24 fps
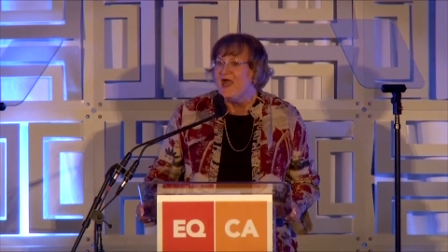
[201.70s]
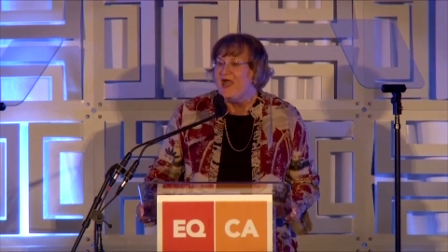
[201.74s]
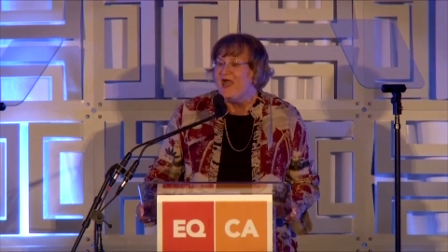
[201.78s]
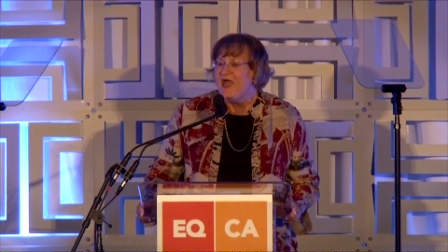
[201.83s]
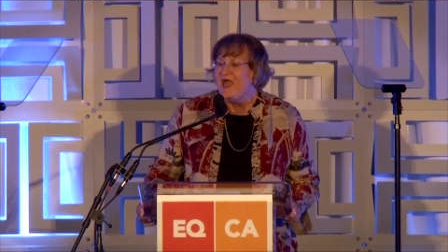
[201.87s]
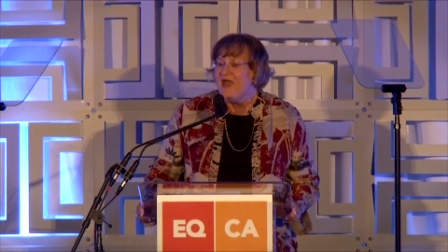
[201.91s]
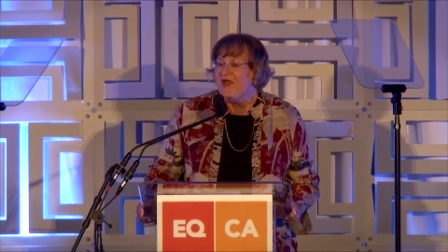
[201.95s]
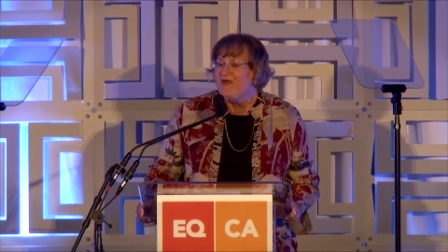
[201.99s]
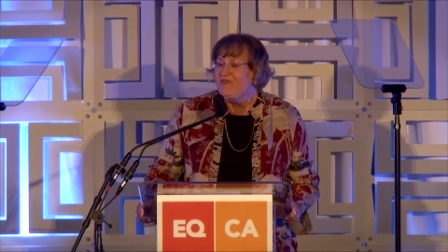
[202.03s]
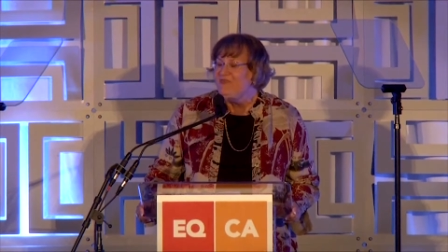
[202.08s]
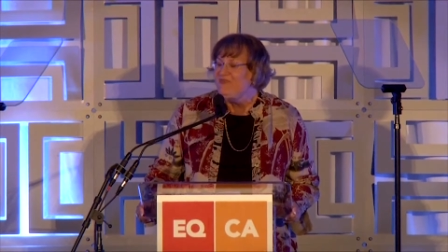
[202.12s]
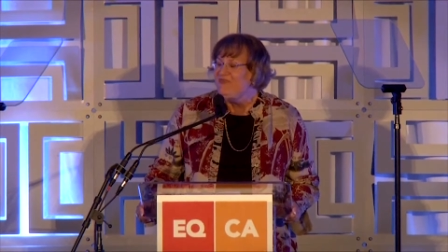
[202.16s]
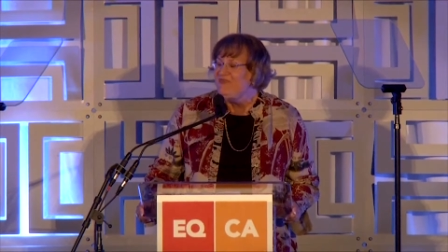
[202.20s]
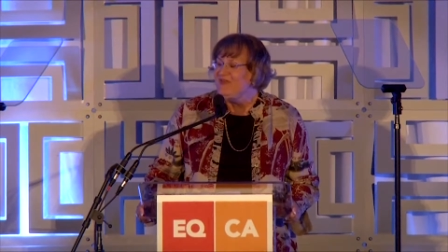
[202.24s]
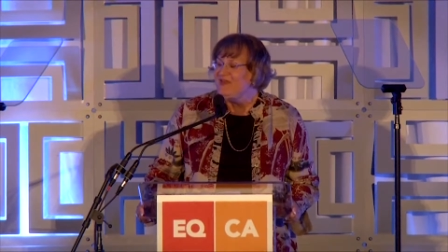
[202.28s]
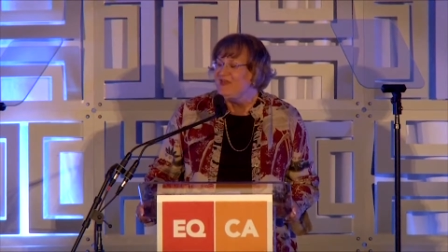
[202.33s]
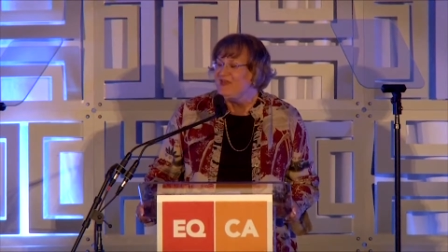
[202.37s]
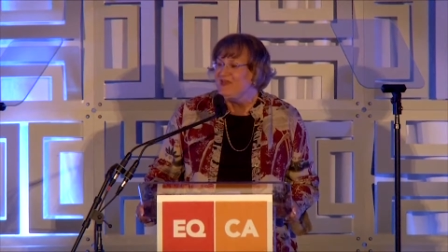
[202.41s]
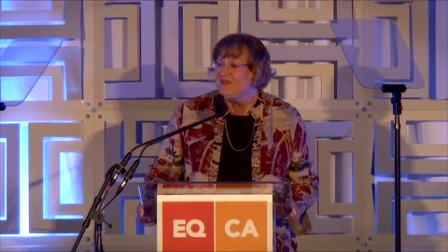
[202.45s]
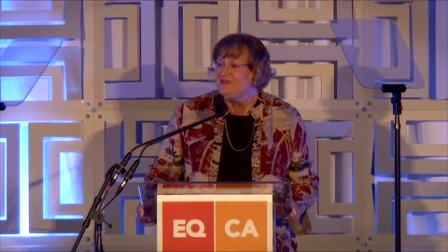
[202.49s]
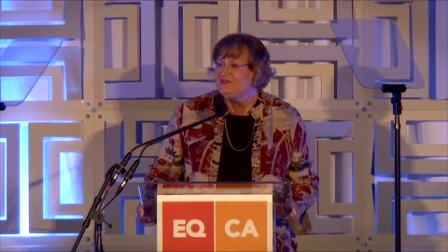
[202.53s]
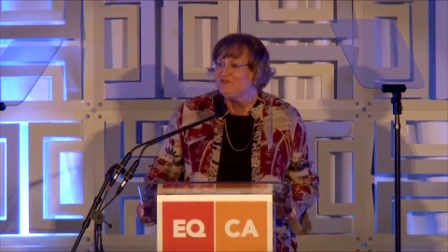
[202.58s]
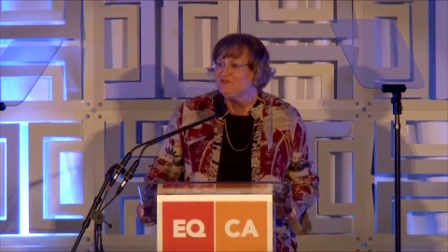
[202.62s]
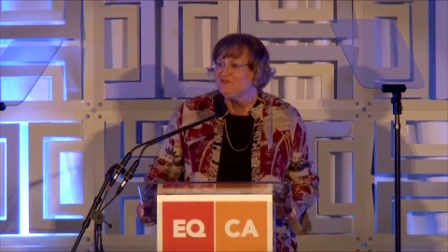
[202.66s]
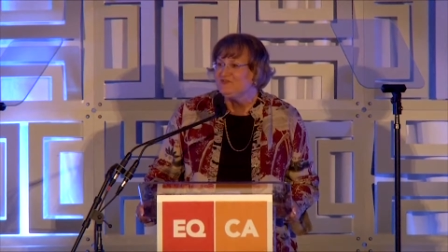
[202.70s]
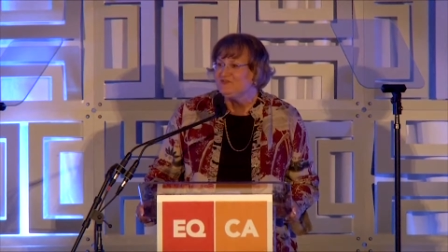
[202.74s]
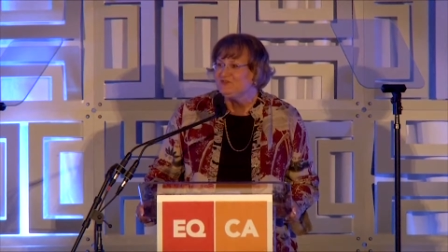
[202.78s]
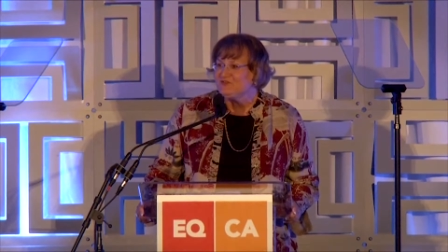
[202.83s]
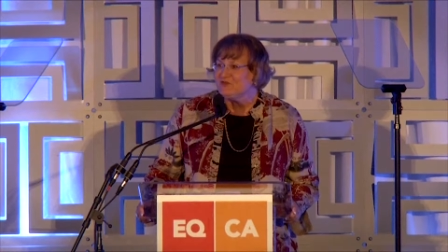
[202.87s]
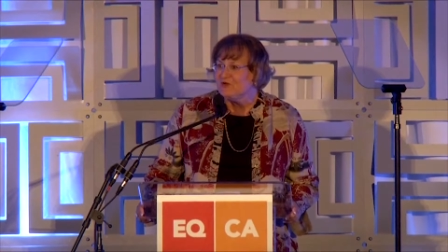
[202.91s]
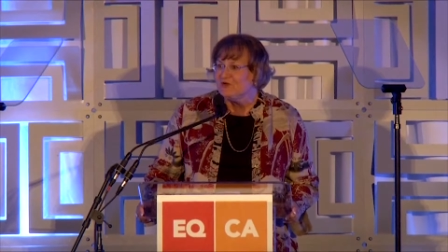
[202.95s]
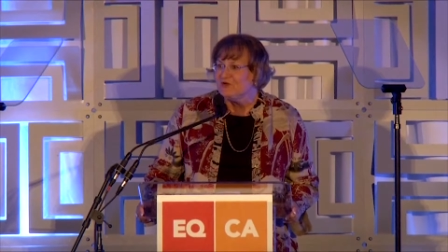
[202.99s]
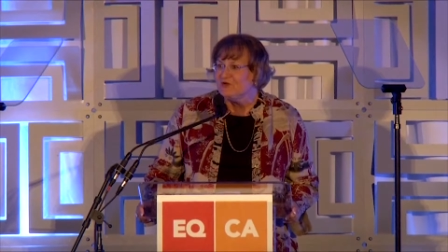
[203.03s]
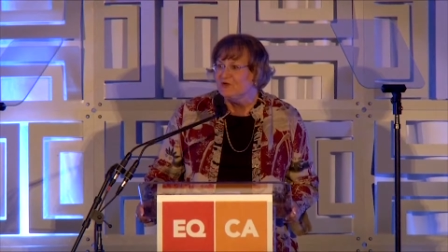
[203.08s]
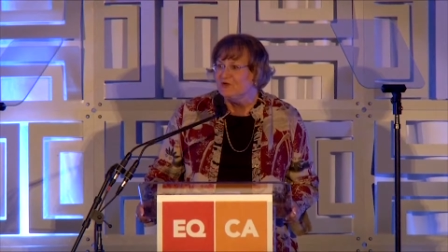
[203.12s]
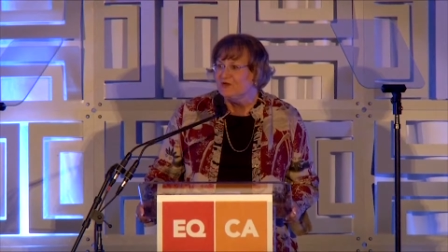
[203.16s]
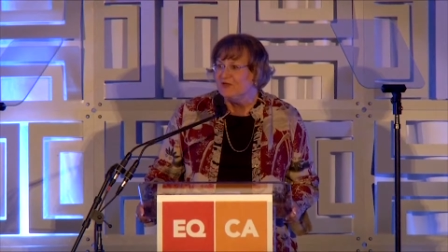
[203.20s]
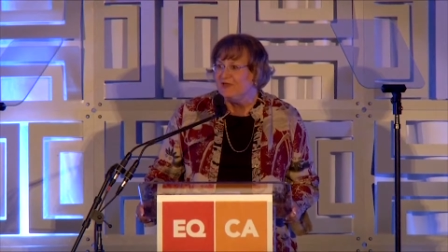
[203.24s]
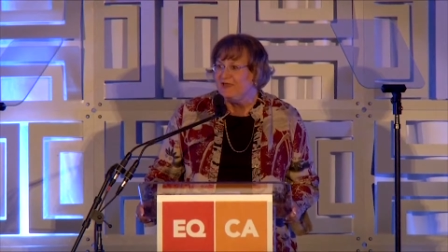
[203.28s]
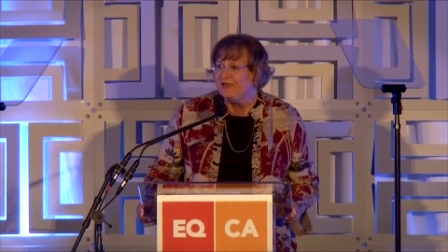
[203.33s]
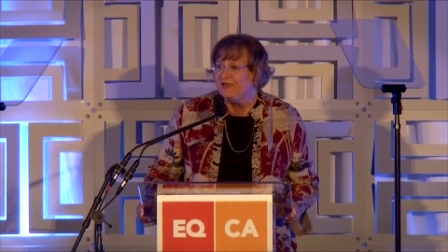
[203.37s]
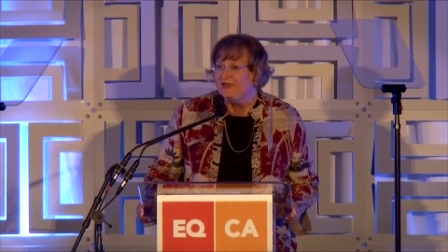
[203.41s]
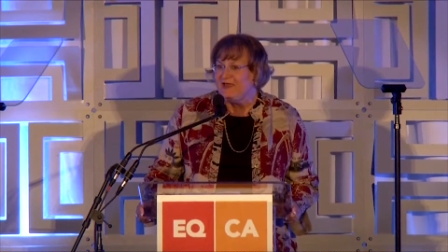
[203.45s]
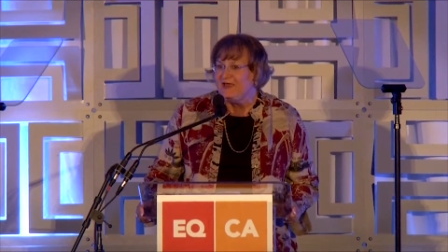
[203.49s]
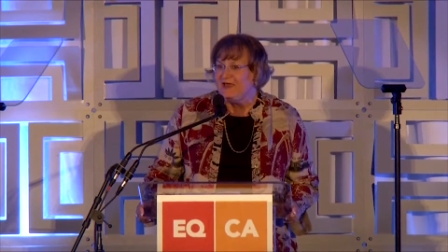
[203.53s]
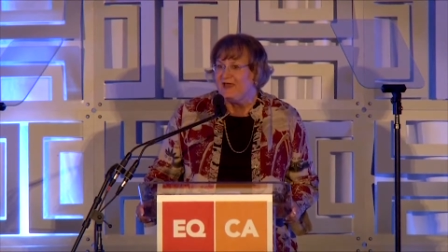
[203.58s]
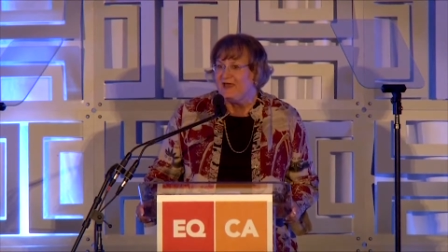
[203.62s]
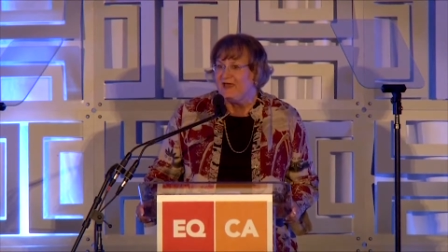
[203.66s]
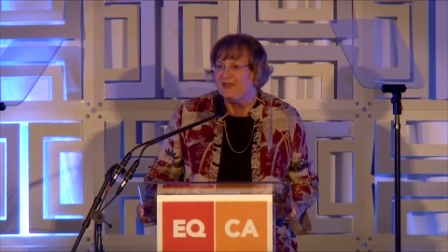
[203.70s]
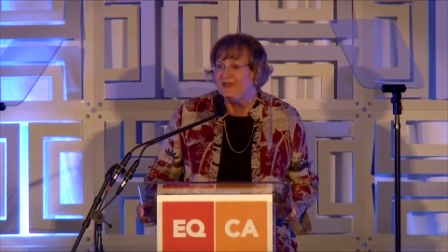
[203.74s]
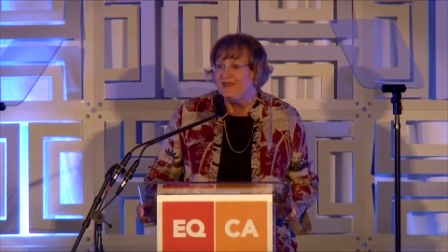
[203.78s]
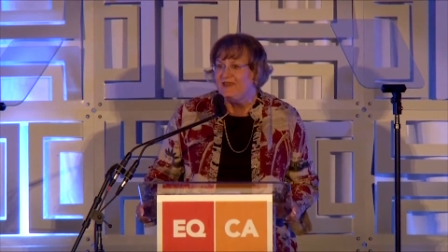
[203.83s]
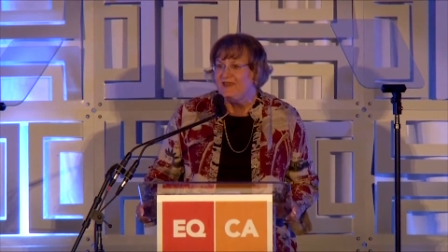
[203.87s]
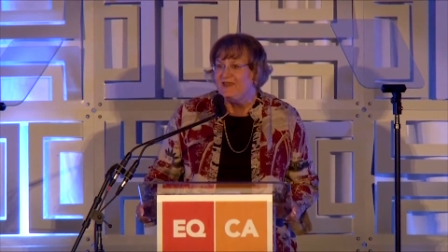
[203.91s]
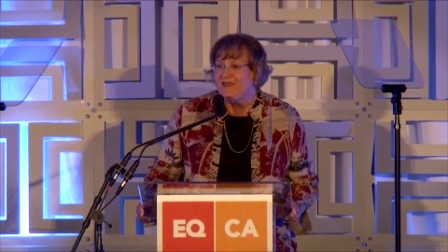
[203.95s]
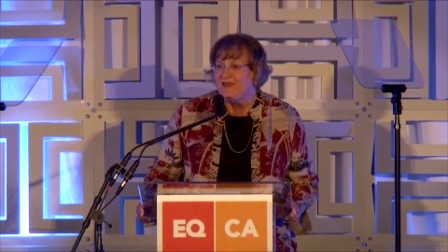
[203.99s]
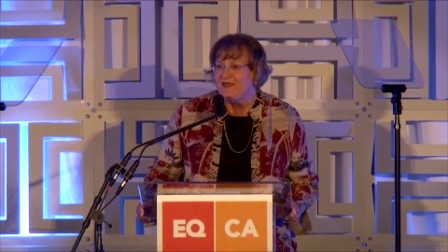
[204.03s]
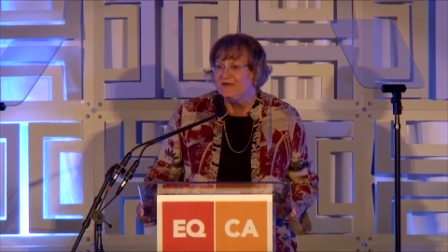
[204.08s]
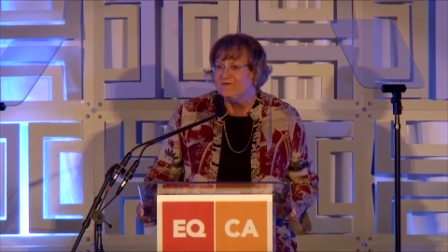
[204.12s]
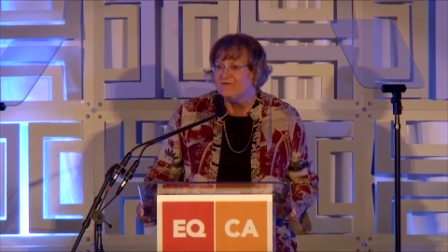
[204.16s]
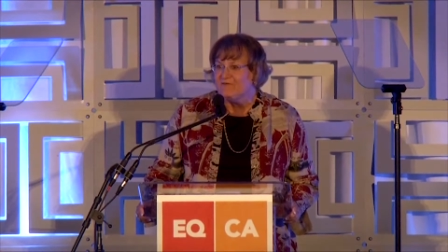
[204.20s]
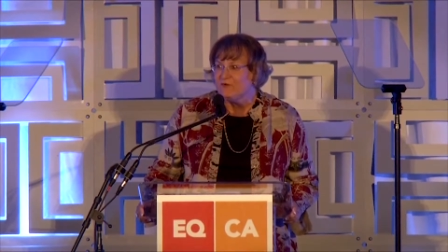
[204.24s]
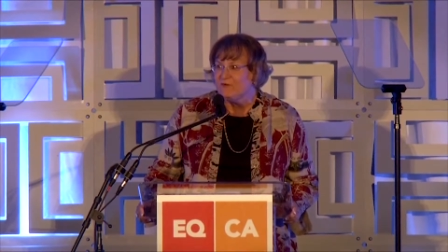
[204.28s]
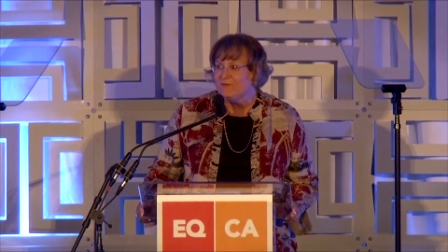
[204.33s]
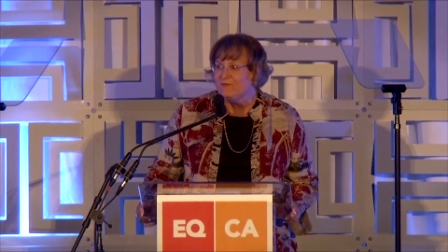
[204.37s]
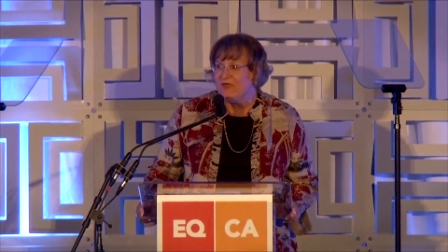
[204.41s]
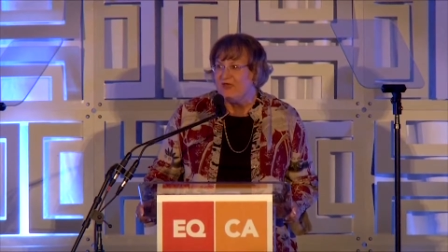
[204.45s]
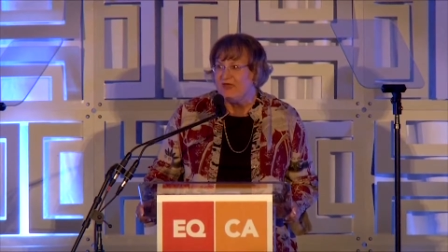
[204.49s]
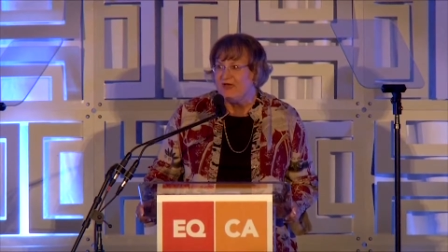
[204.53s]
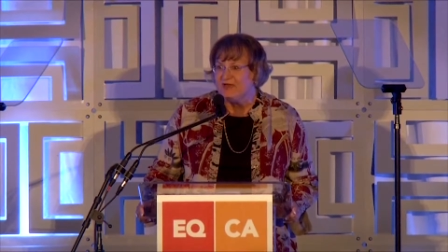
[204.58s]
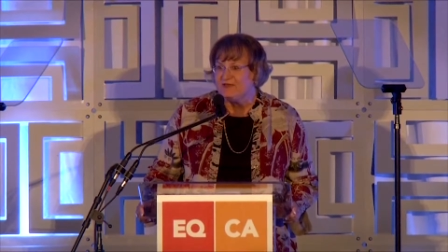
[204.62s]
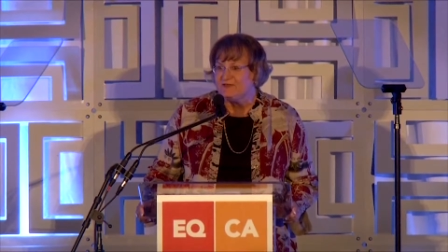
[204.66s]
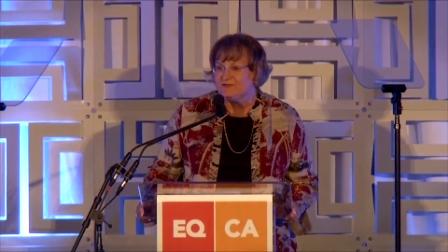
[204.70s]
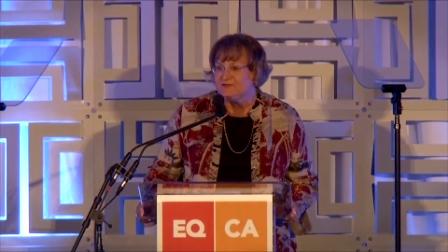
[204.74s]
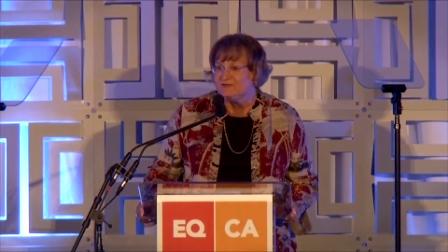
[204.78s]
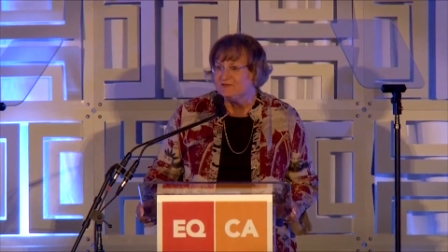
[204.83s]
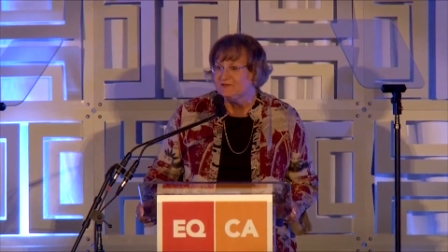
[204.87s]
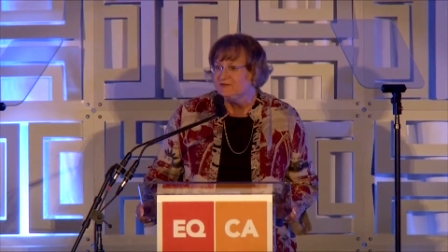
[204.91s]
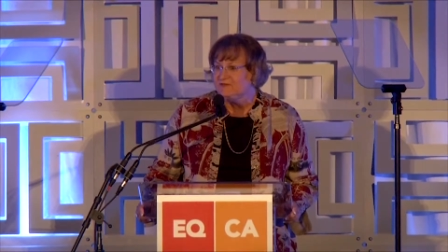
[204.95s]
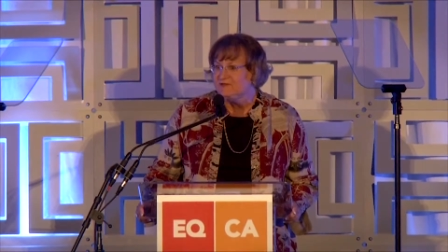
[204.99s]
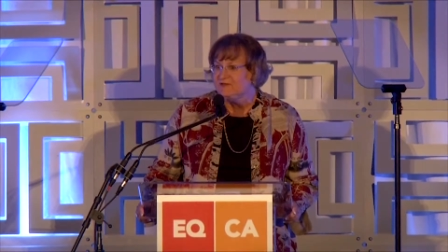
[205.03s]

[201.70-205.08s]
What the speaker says: And they certainly had never met